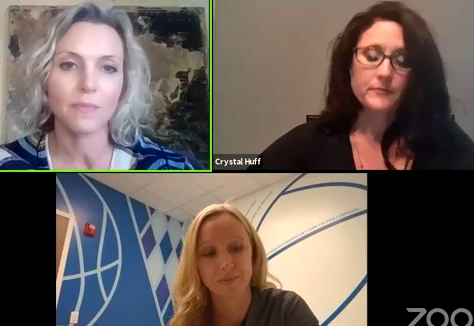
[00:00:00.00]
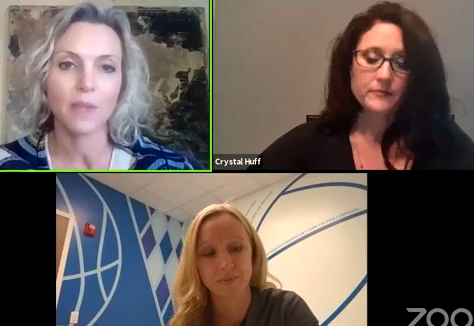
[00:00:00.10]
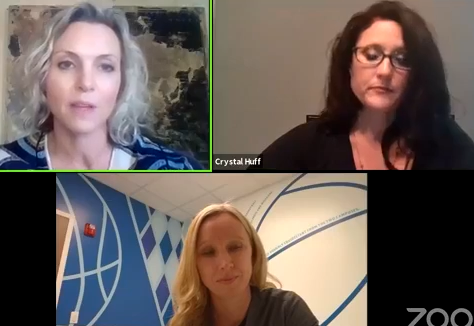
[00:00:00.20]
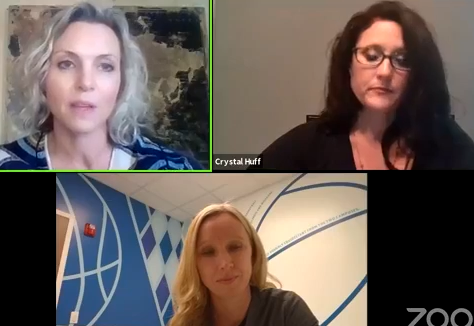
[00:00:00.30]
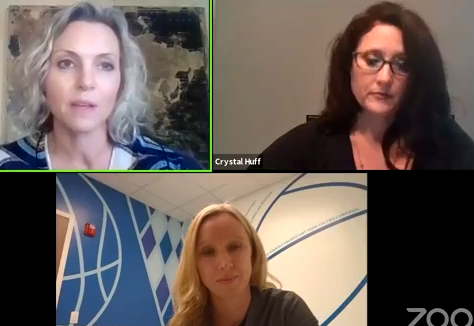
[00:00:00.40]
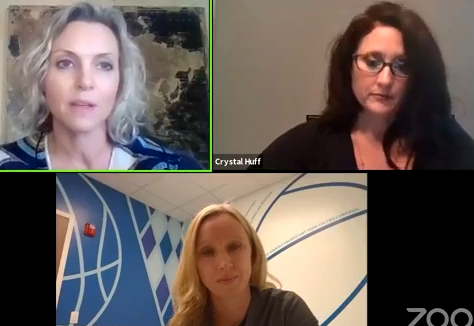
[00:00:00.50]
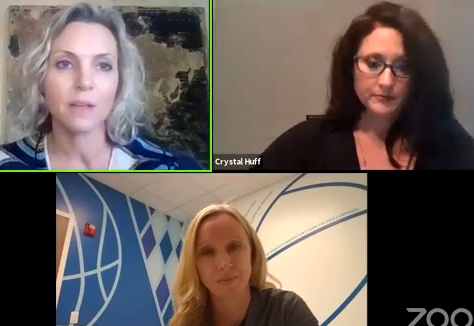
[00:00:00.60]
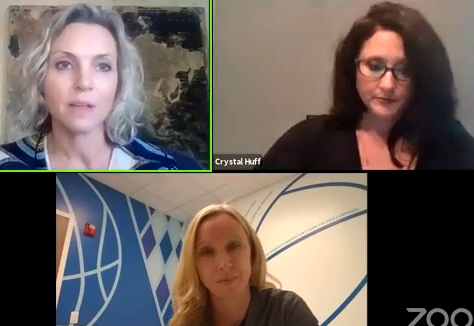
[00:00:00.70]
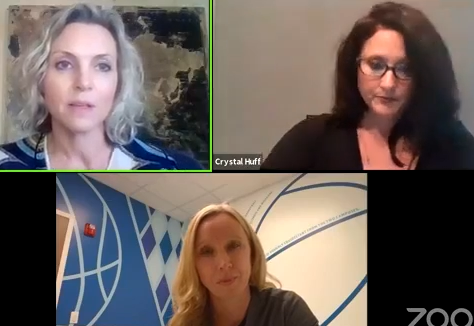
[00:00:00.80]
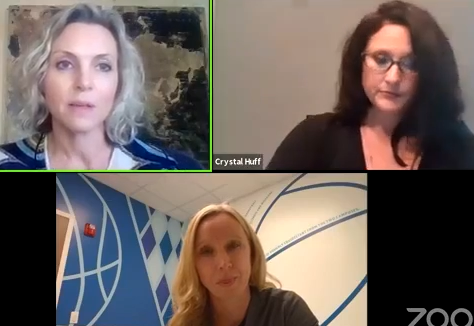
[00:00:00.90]

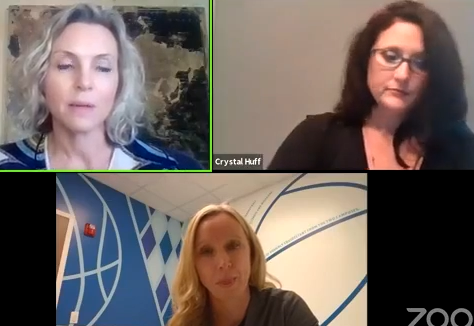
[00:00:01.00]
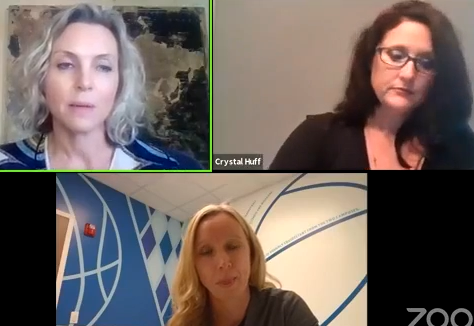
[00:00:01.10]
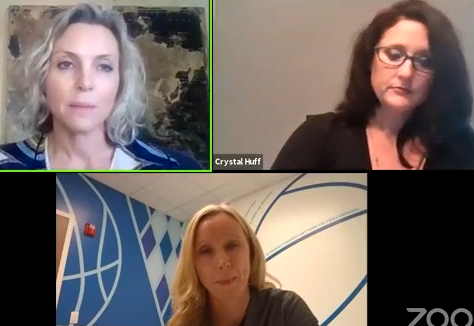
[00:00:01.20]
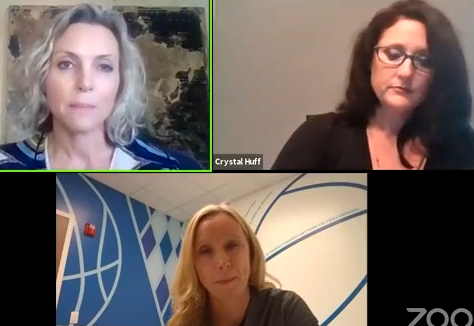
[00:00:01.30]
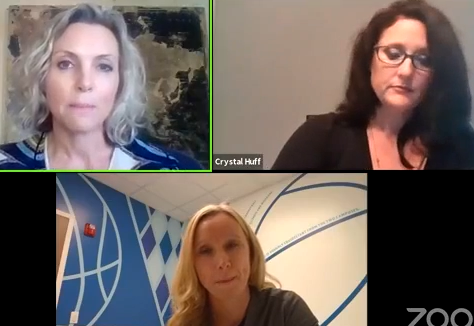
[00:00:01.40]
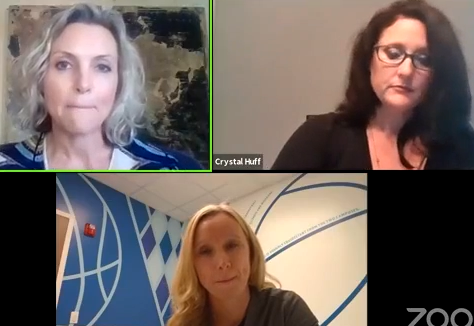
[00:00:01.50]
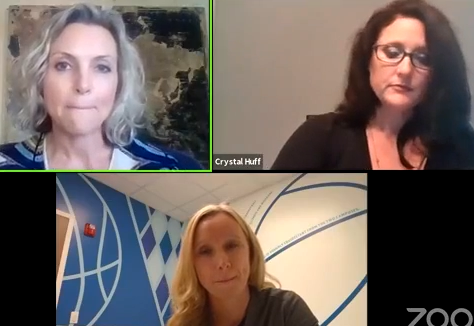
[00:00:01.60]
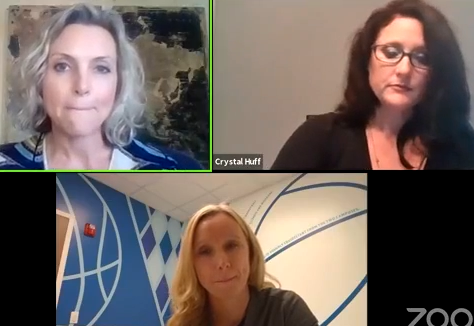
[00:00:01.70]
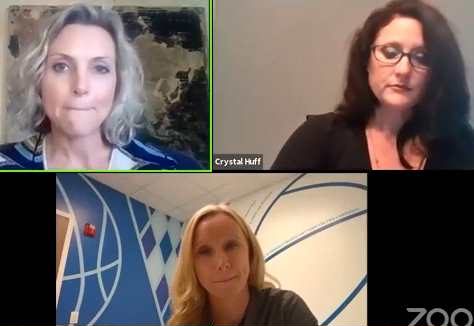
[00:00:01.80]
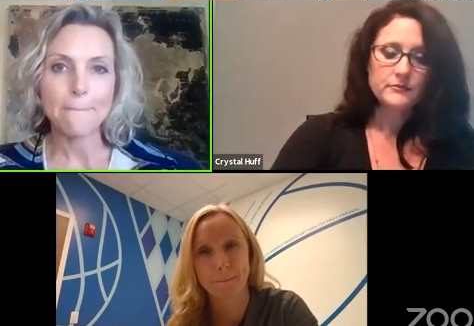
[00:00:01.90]

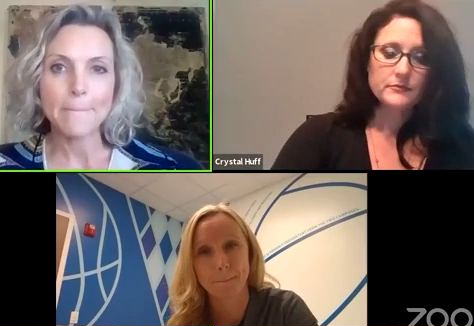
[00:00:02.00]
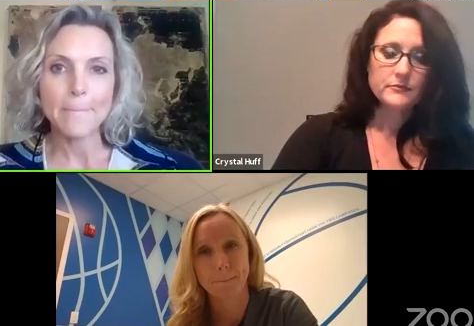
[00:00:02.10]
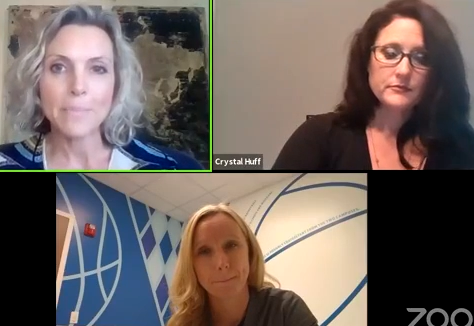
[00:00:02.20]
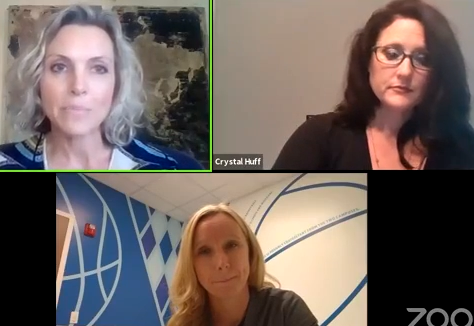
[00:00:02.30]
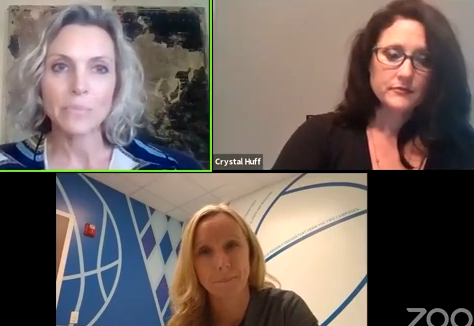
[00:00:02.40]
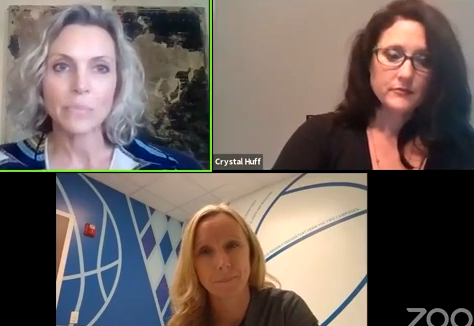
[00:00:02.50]
[no speech]